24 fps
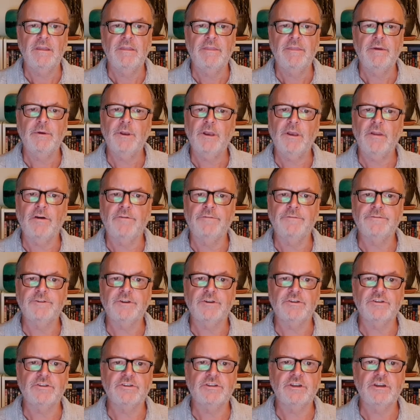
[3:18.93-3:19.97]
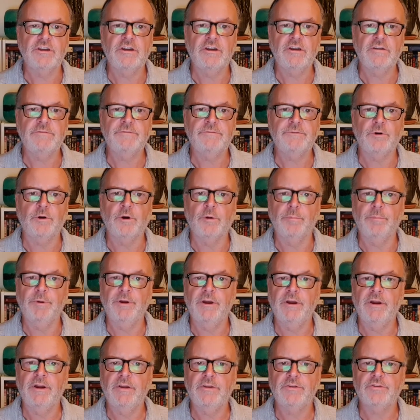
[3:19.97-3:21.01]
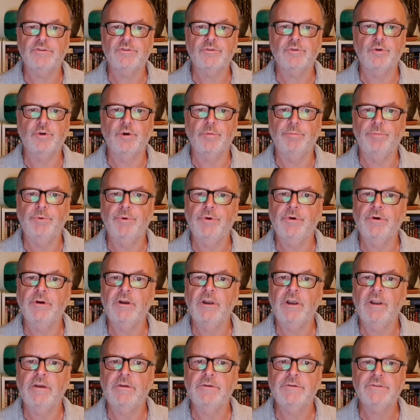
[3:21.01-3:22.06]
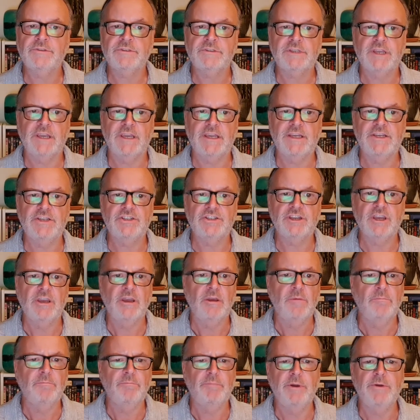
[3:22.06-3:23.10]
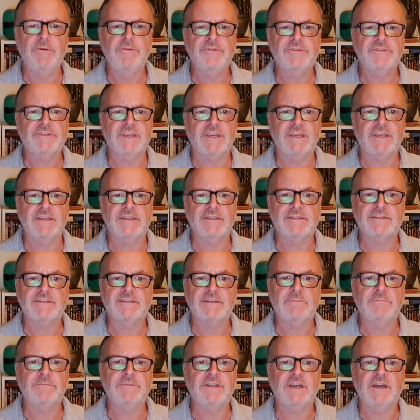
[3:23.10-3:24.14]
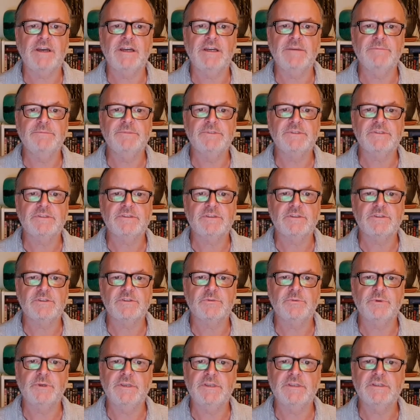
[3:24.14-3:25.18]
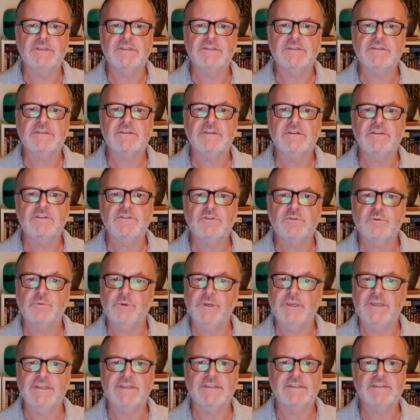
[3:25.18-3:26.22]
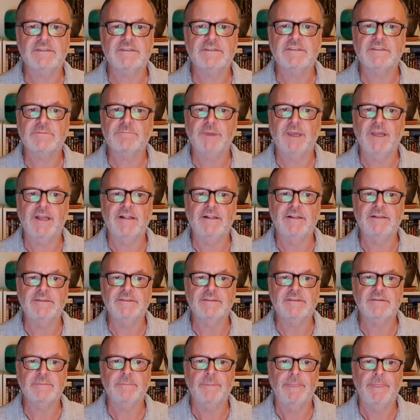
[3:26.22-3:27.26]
Though aloft on turf or perch or poor low stage, both sing sometimes the sweetest spells.